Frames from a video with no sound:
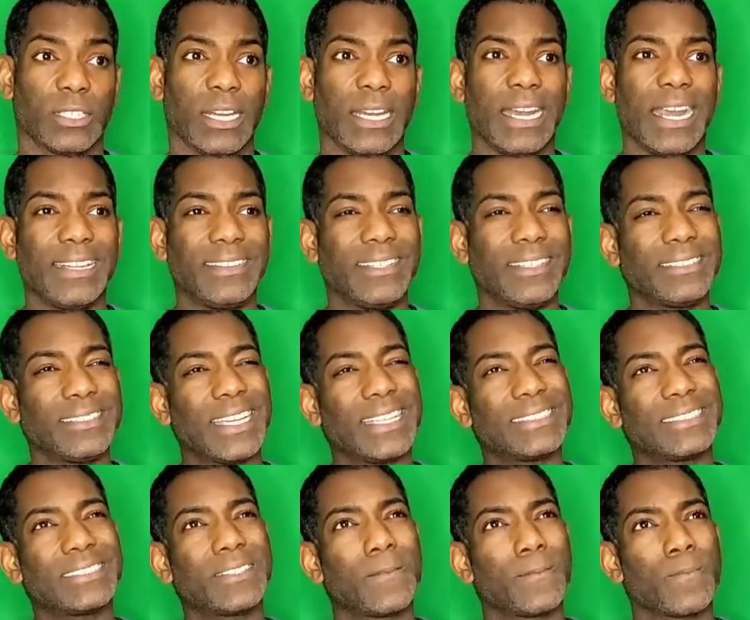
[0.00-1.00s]
And I think
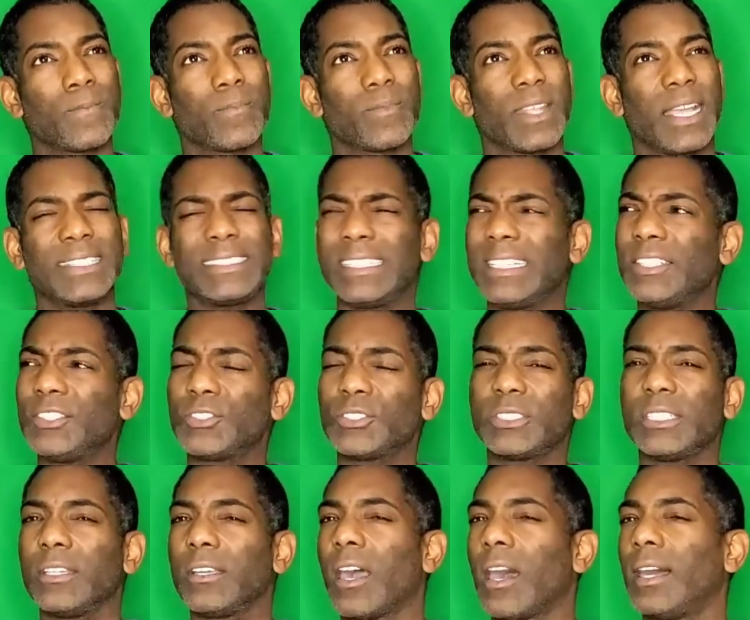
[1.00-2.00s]
that's an
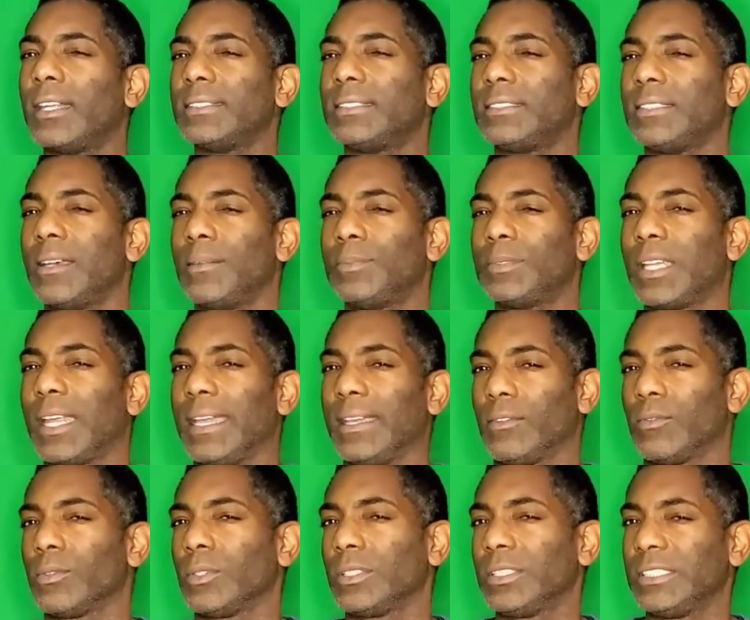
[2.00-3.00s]
interesting concept, like
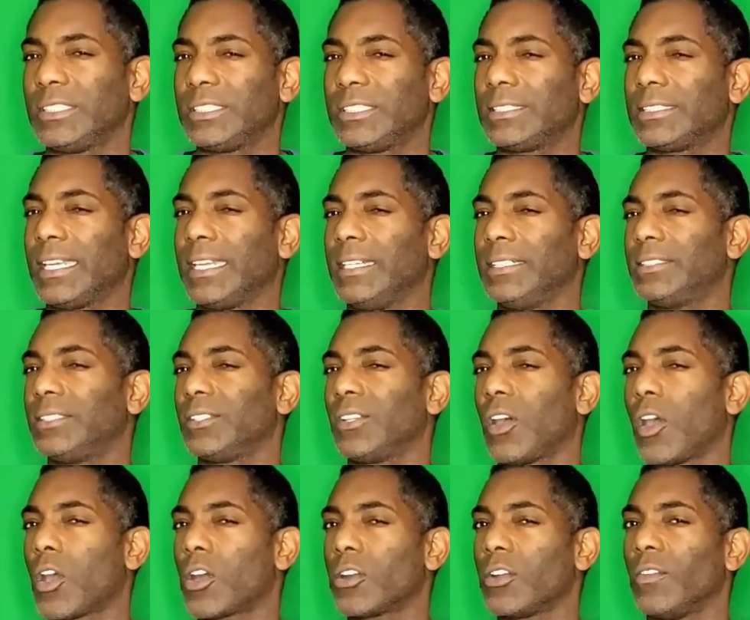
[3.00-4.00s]
really just getting to the
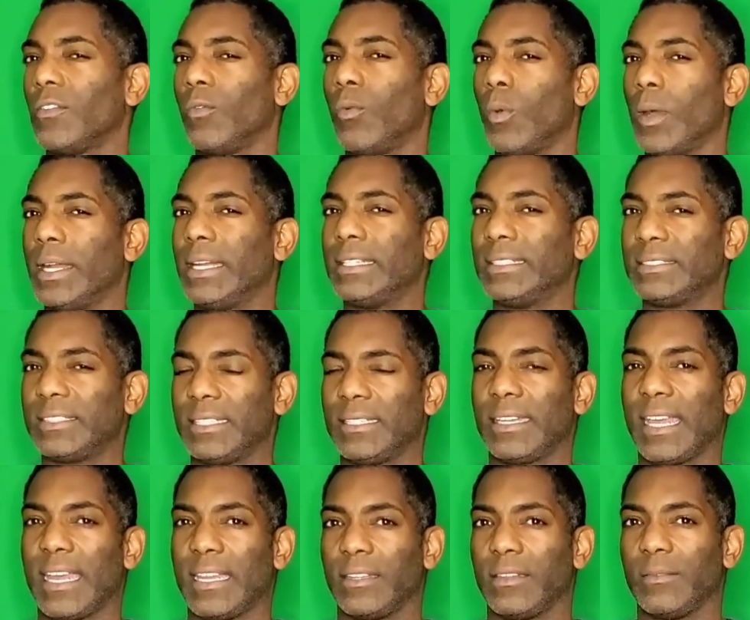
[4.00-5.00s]
heart of what is it
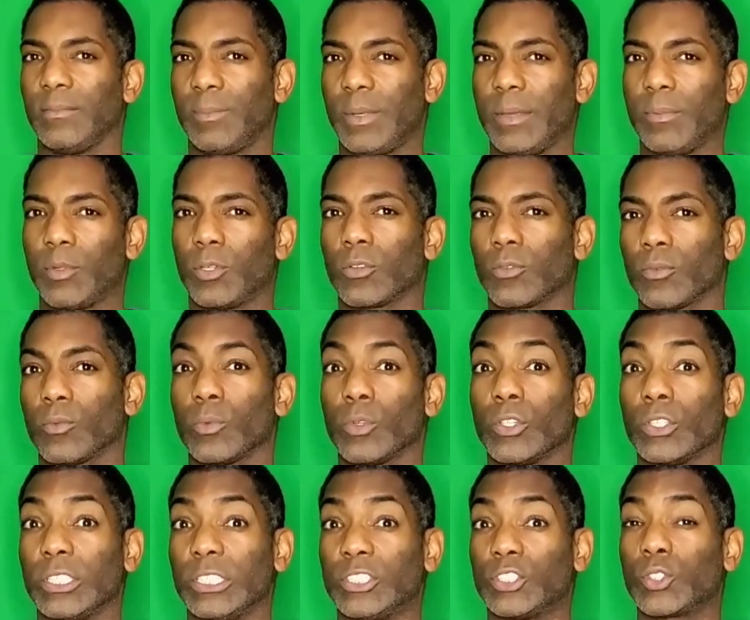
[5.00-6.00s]
that people are
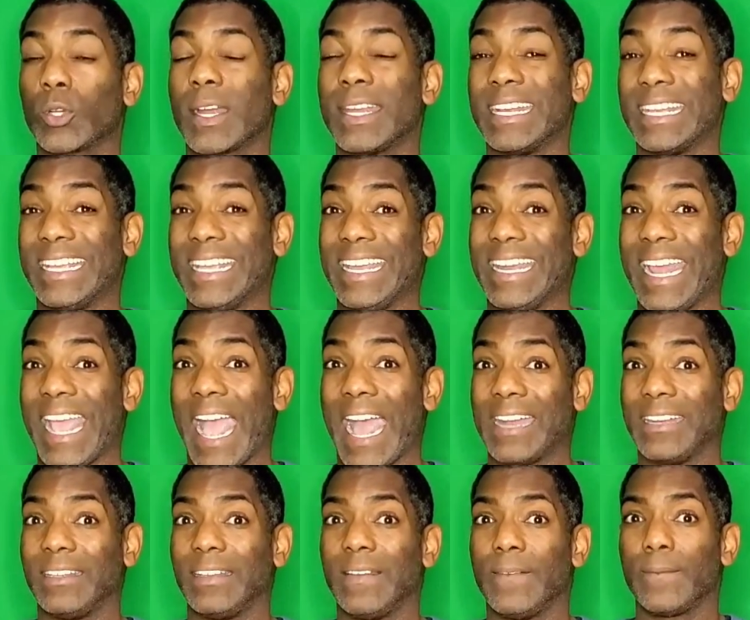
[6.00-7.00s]
really trying to get
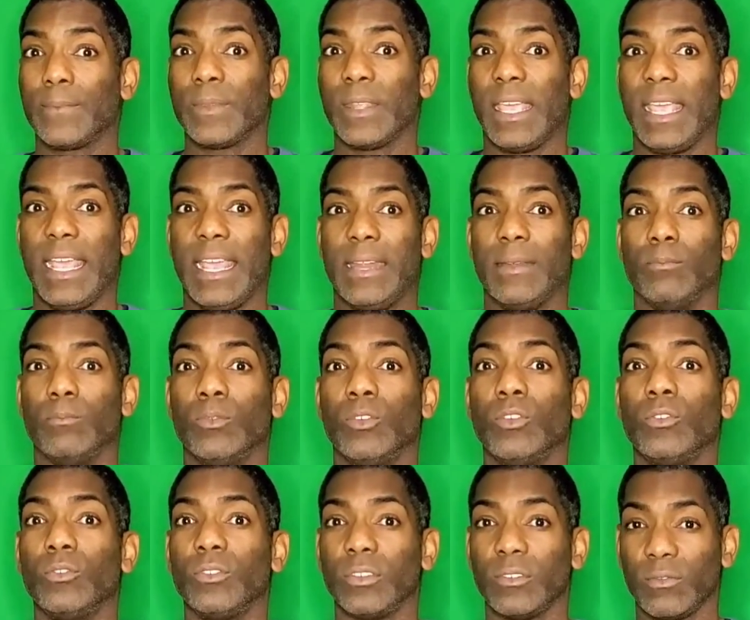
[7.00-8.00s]
at and
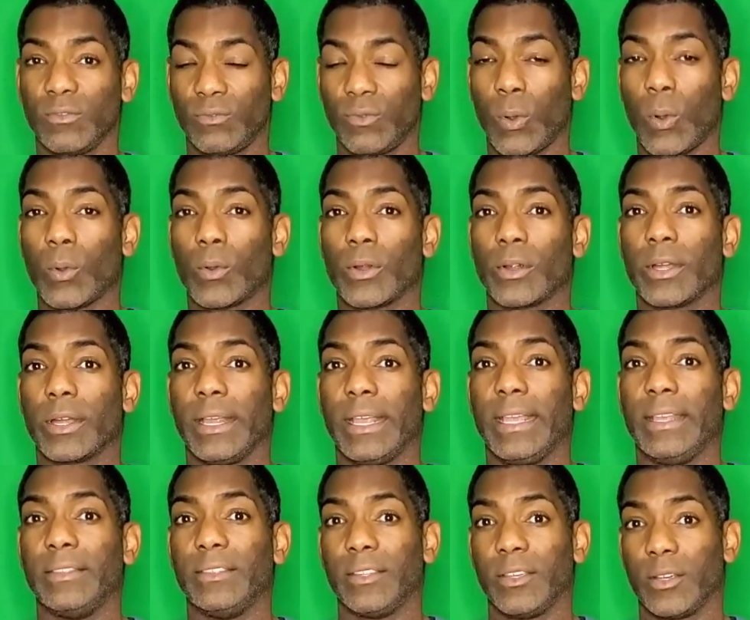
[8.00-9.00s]
move them forward
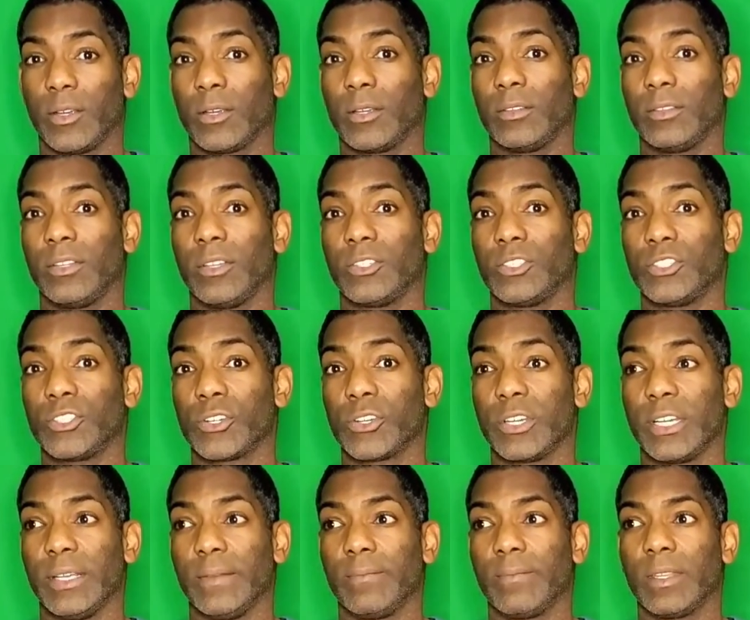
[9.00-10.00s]
in their journey.